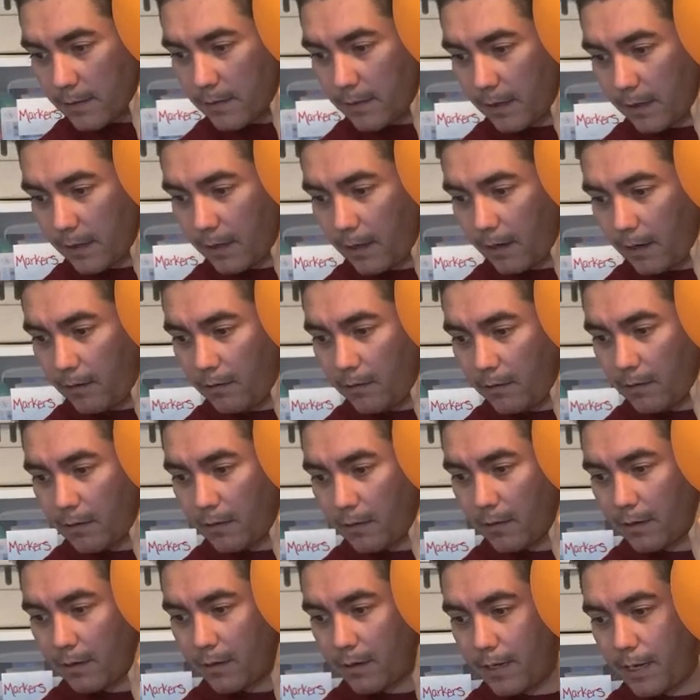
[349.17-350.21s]
There you go.
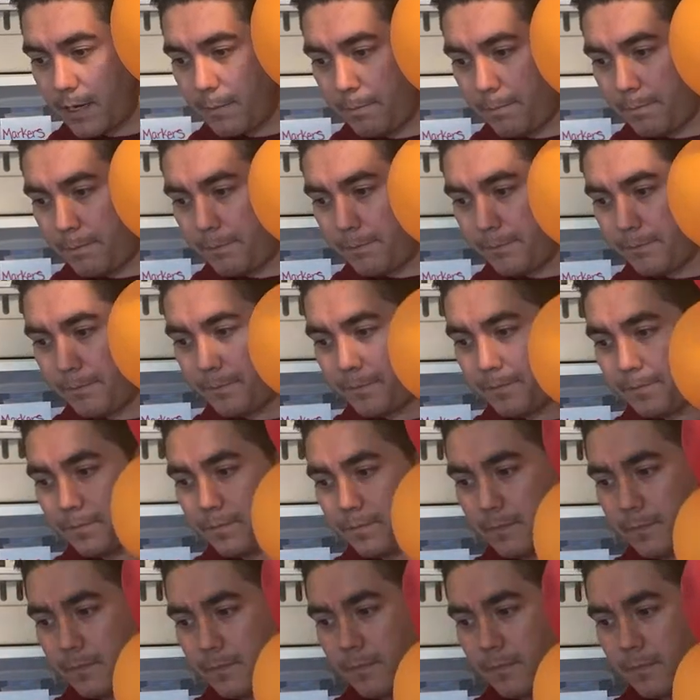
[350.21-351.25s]
Yep.
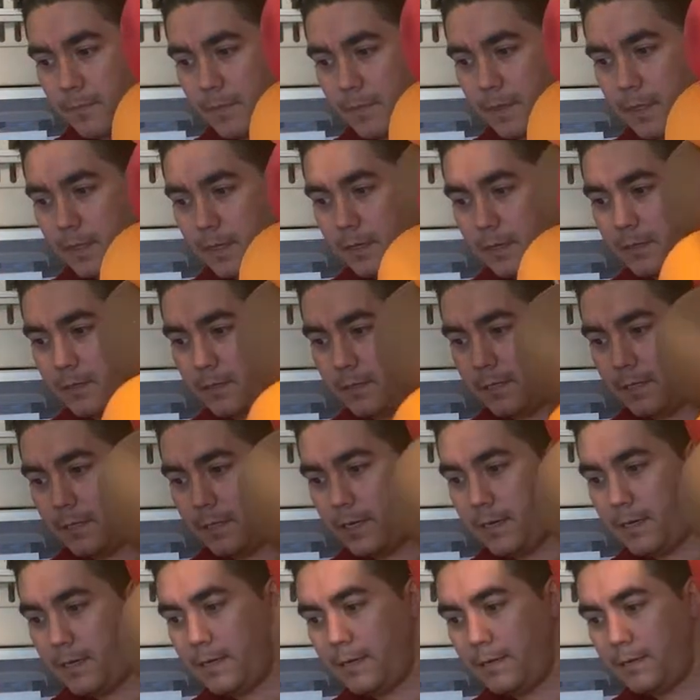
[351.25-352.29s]

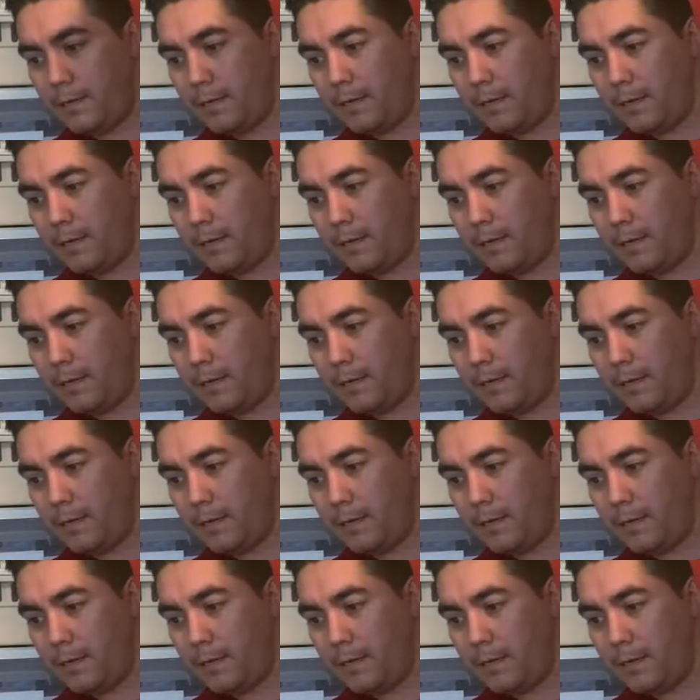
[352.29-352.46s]
Ta-da.